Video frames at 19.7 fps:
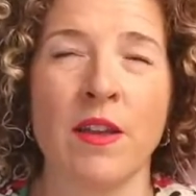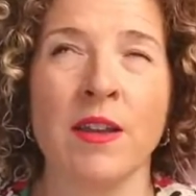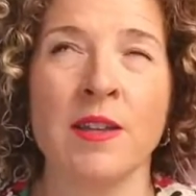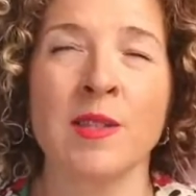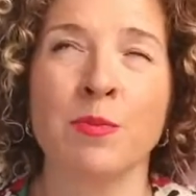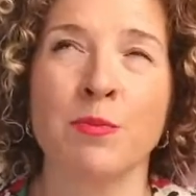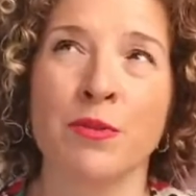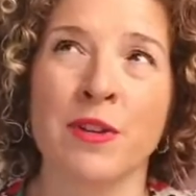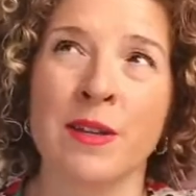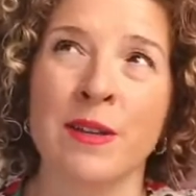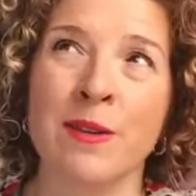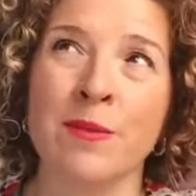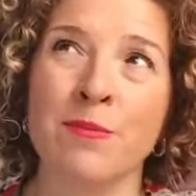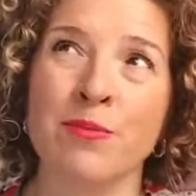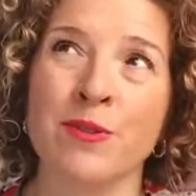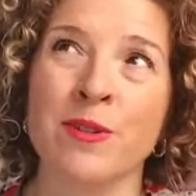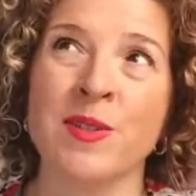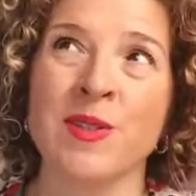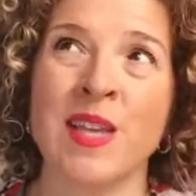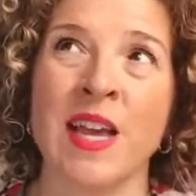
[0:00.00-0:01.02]
it's being
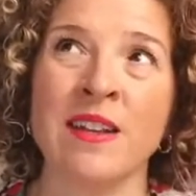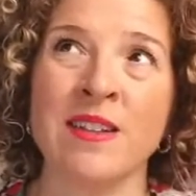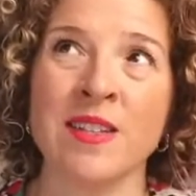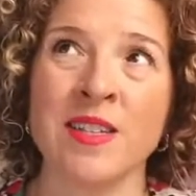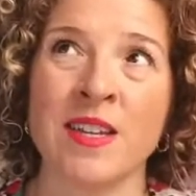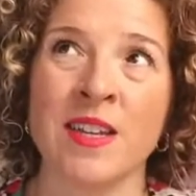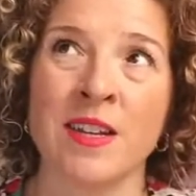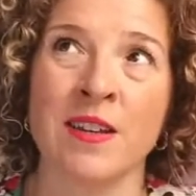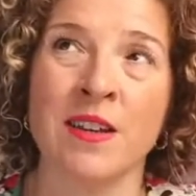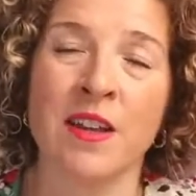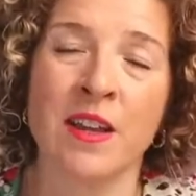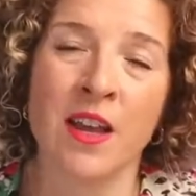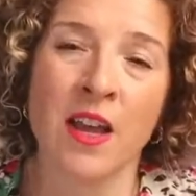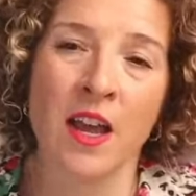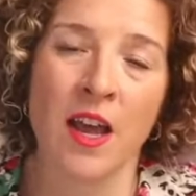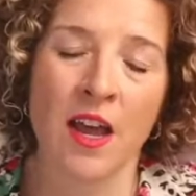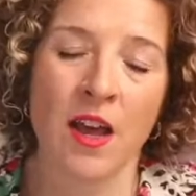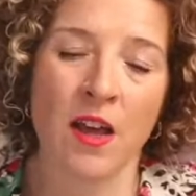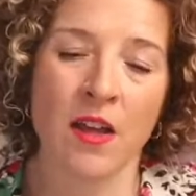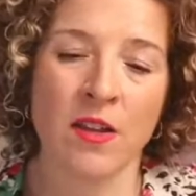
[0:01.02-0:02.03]
presented
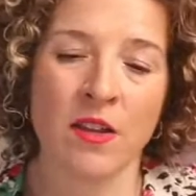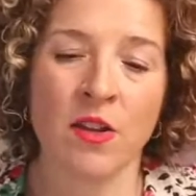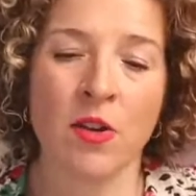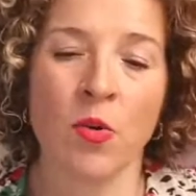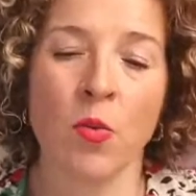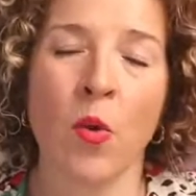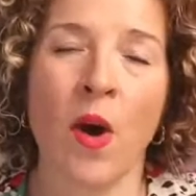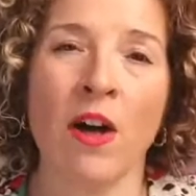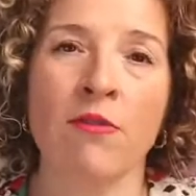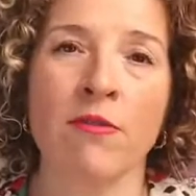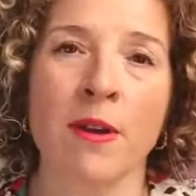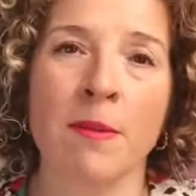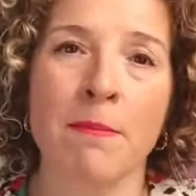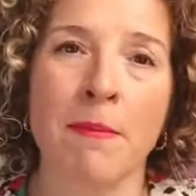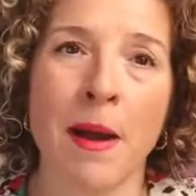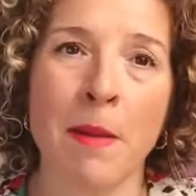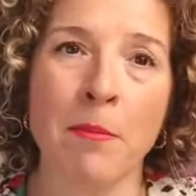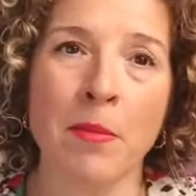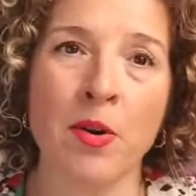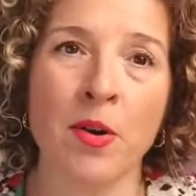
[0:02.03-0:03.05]
you know while
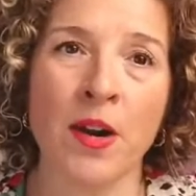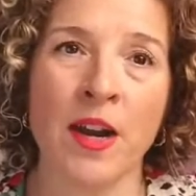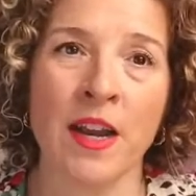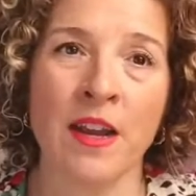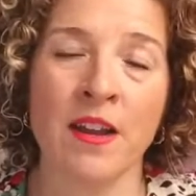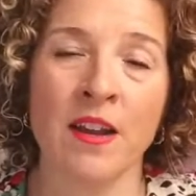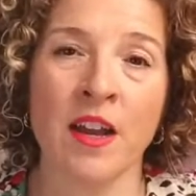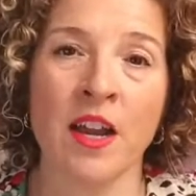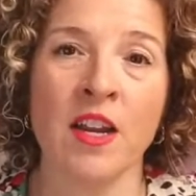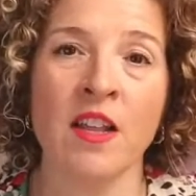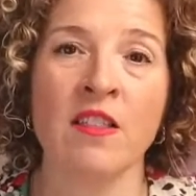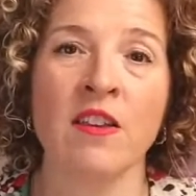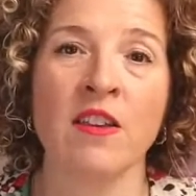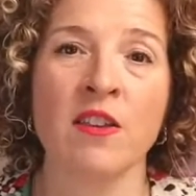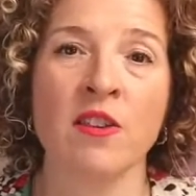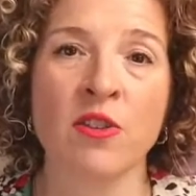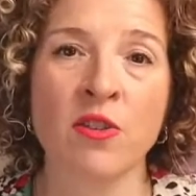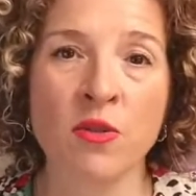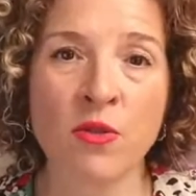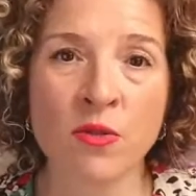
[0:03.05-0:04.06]
remembering kind of the
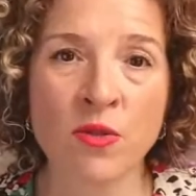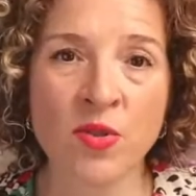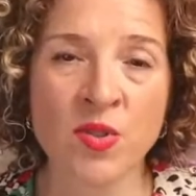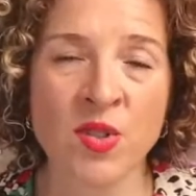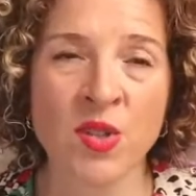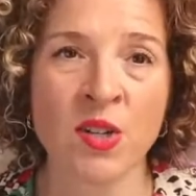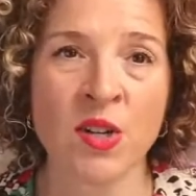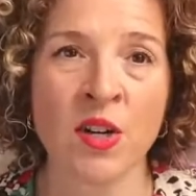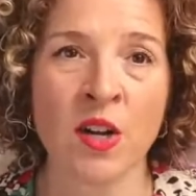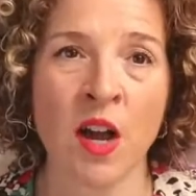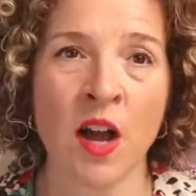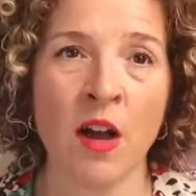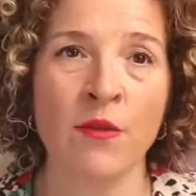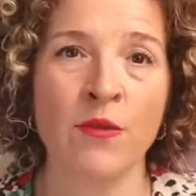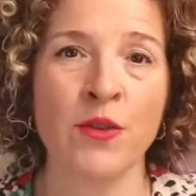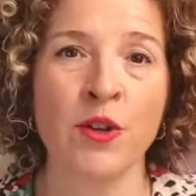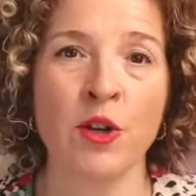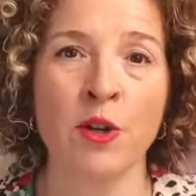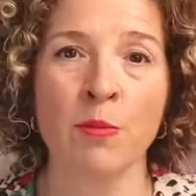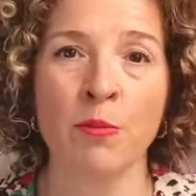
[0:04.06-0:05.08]
user
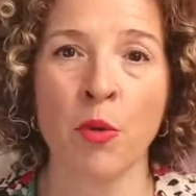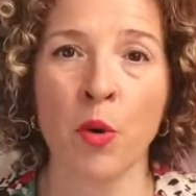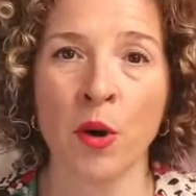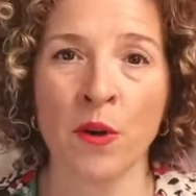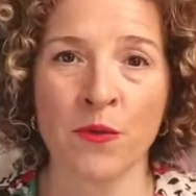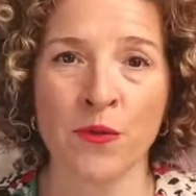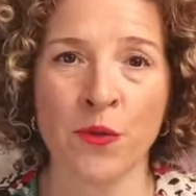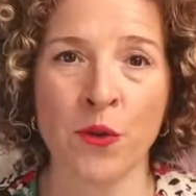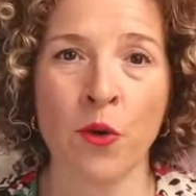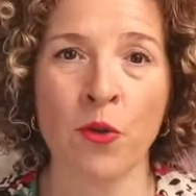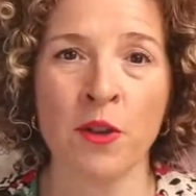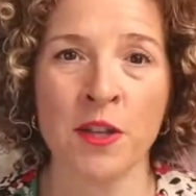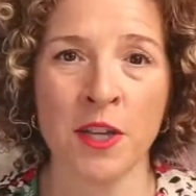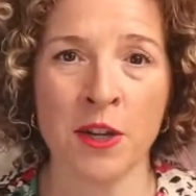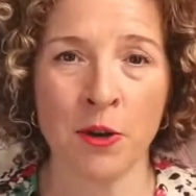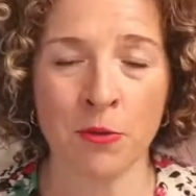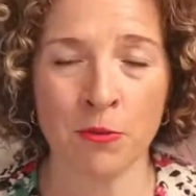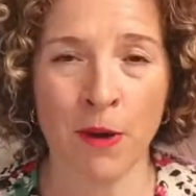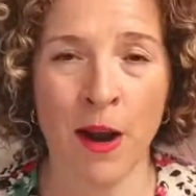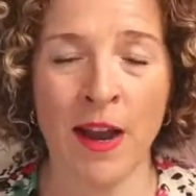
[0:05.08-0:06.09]
of your
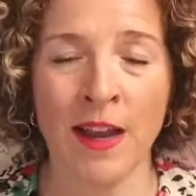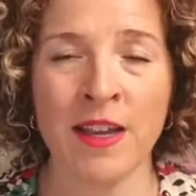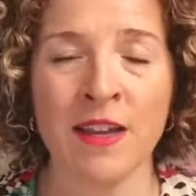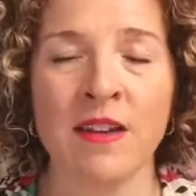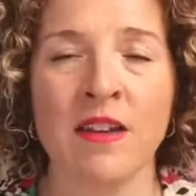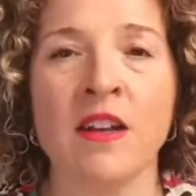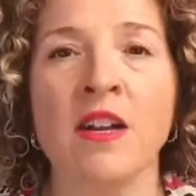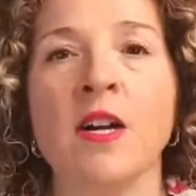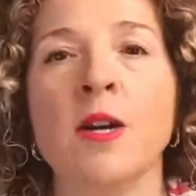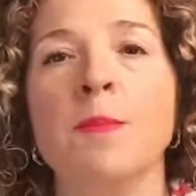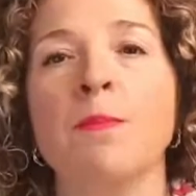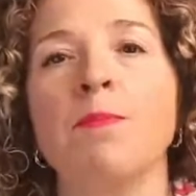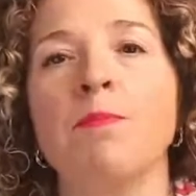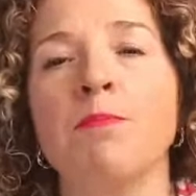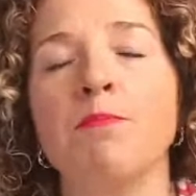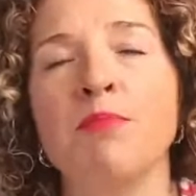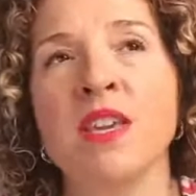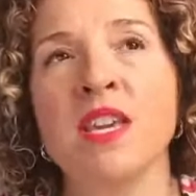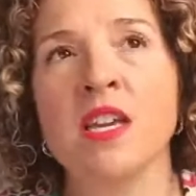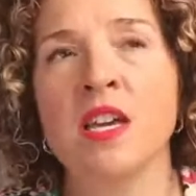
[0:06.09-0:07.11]
portfolio right
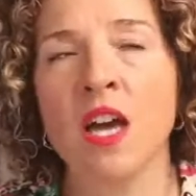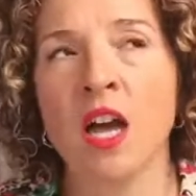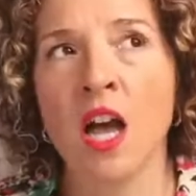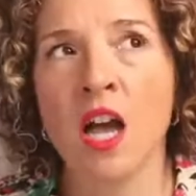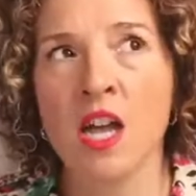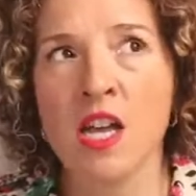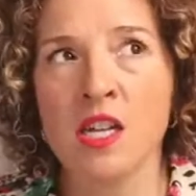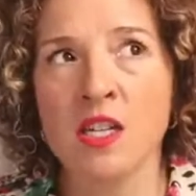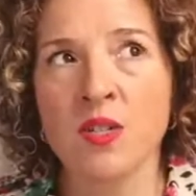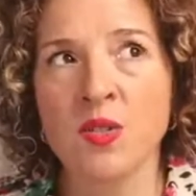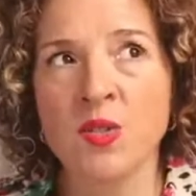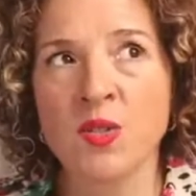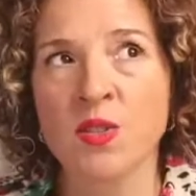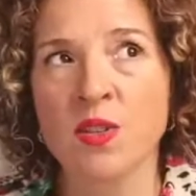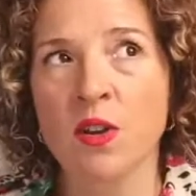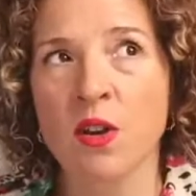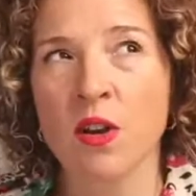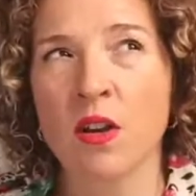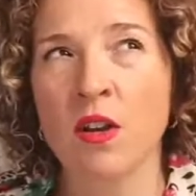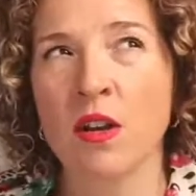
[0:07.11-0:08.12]
because
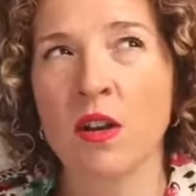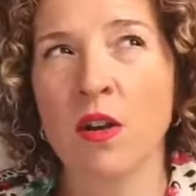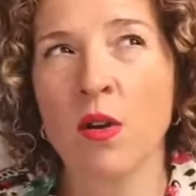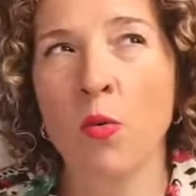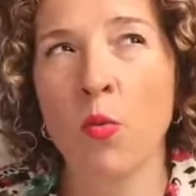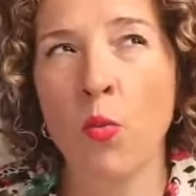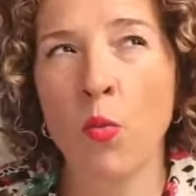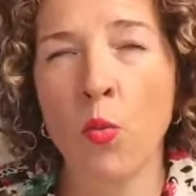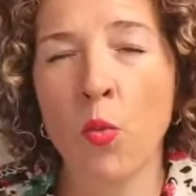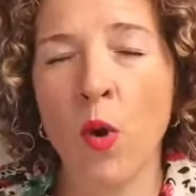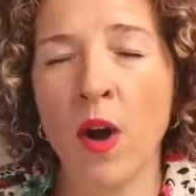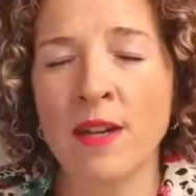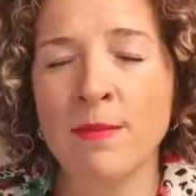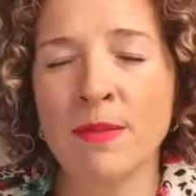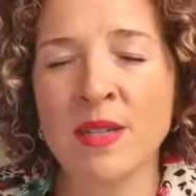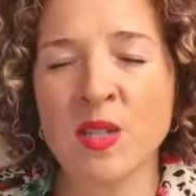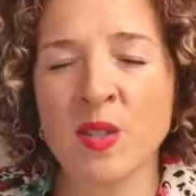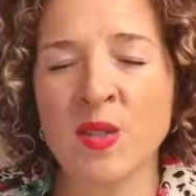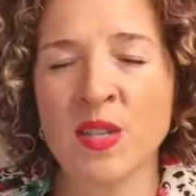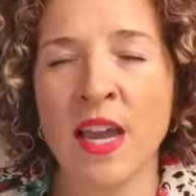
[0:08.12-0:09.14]
one
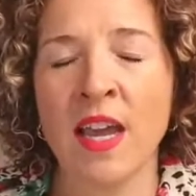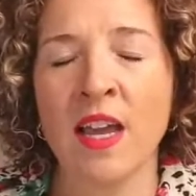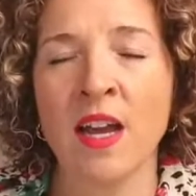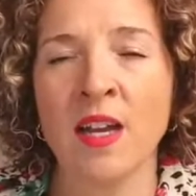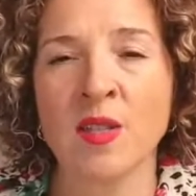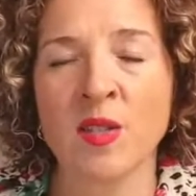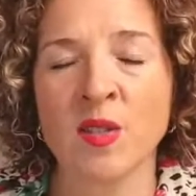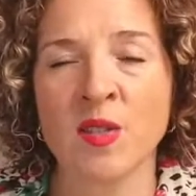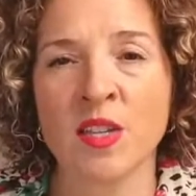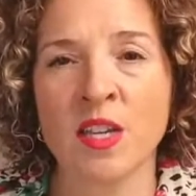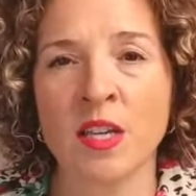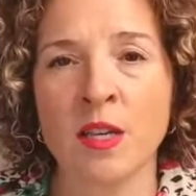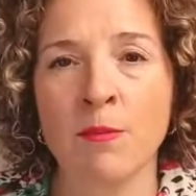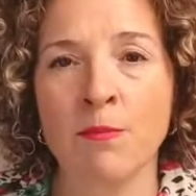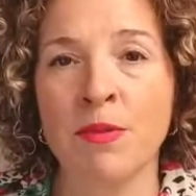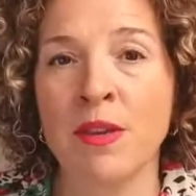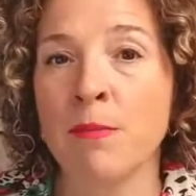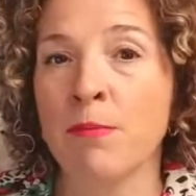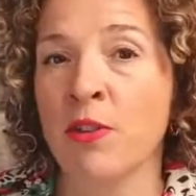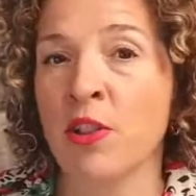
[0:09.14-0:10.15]
mistake i see
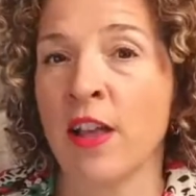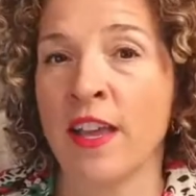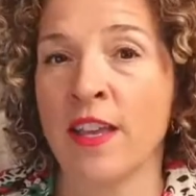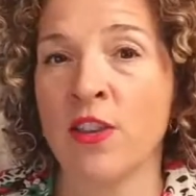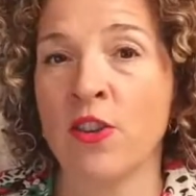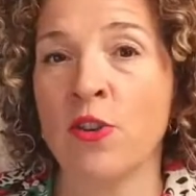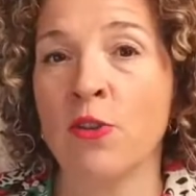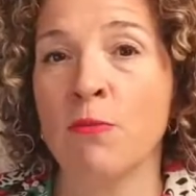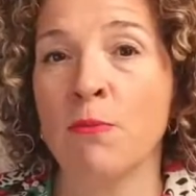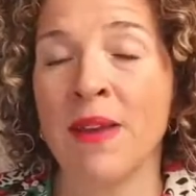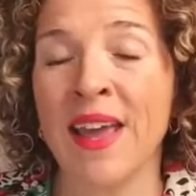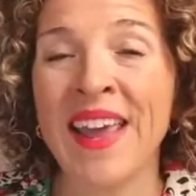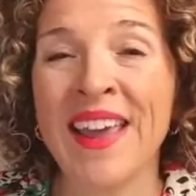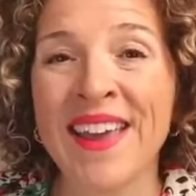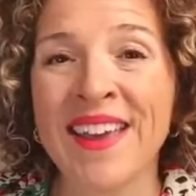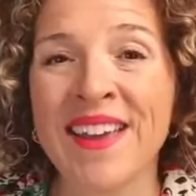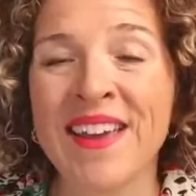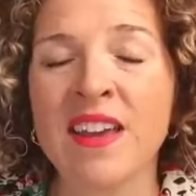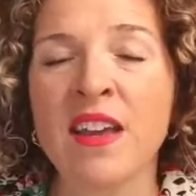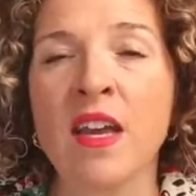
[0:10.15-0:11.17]
people like you
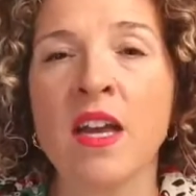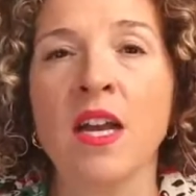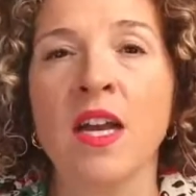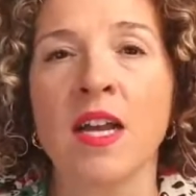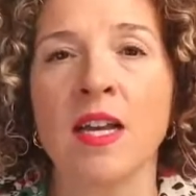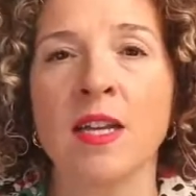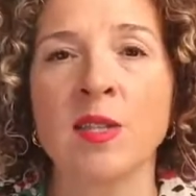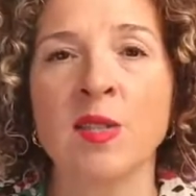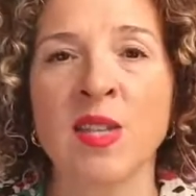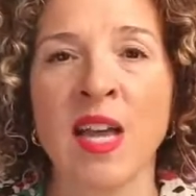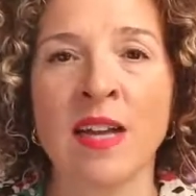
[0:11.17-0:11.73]
make is